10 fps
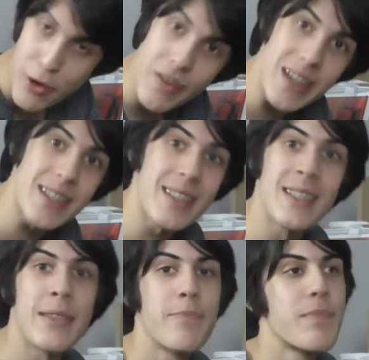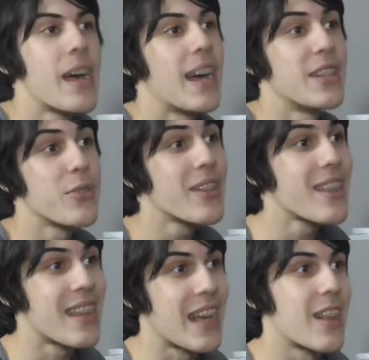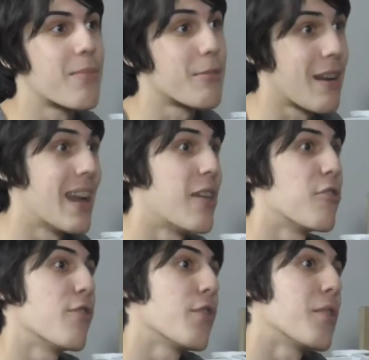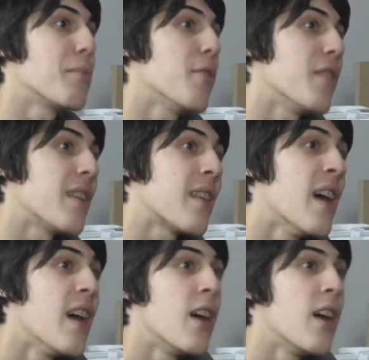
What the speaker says: movies and do other things. But right now we're reviewing movies.